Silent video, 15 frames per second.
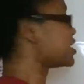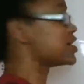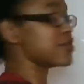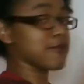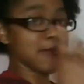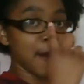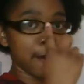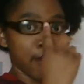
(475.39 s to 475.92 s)

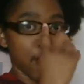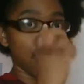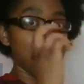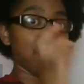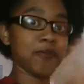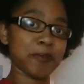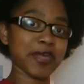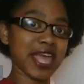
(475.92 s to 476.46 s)
Remember,
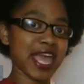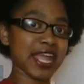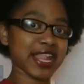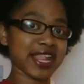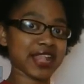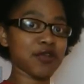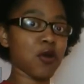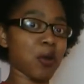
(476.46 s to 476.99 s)

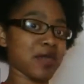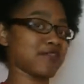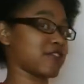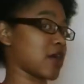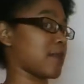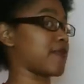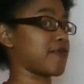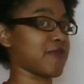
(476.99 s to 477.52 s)
multiplication always
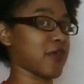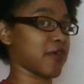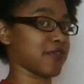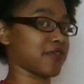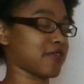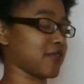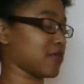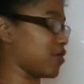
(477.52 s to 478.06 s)
comes
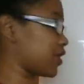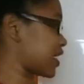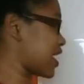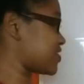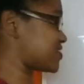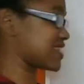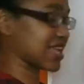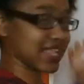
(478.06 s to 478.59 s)
first, okay?
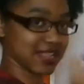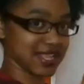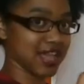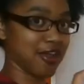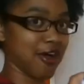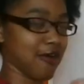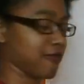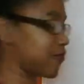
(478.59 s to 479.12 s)
Section that
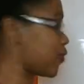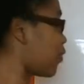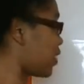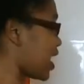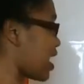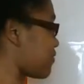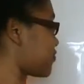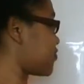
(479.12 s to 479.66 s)
off. So all I
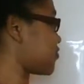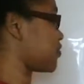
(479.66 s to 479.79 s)
have to do